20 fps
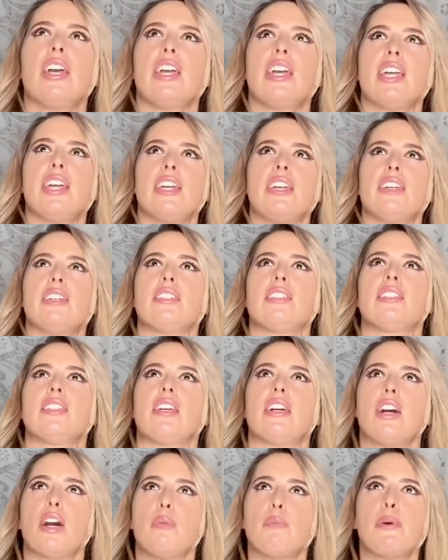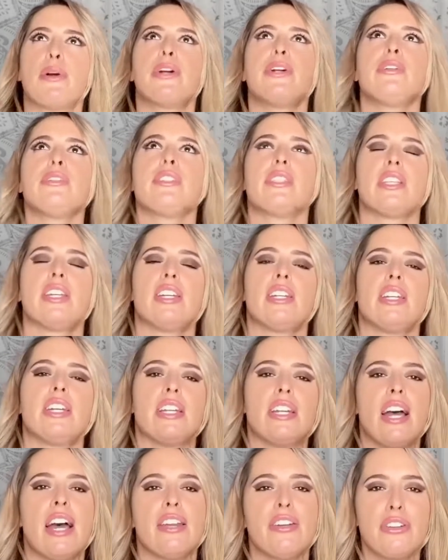is a person,
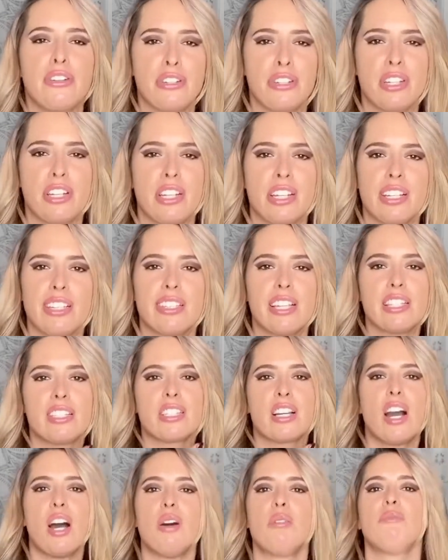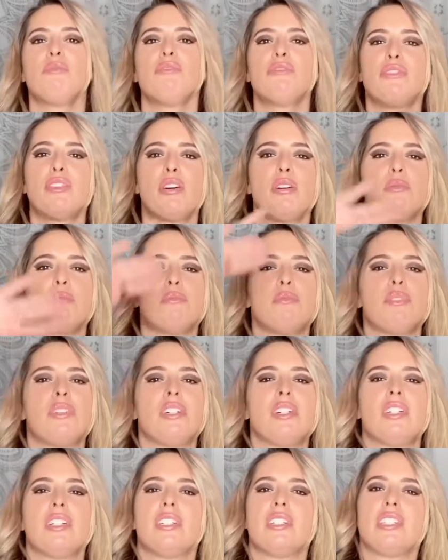an energy that's come from
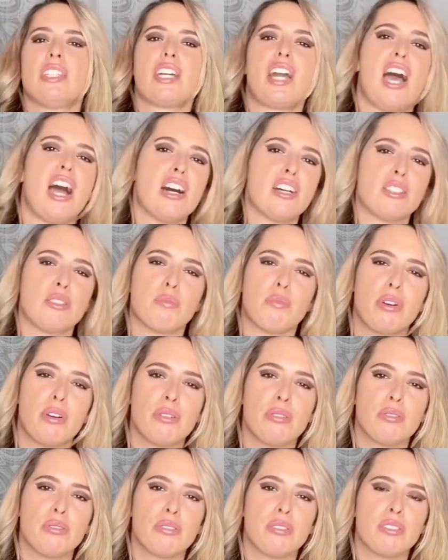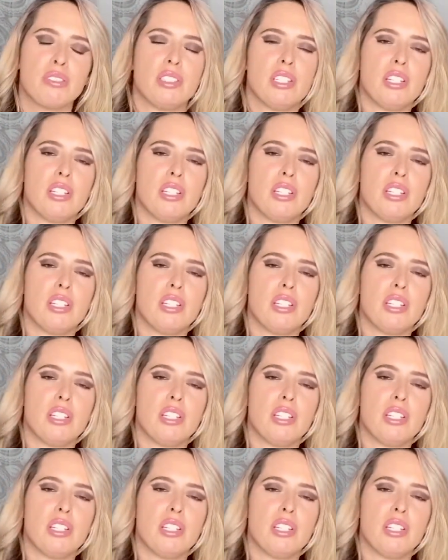the cosmos,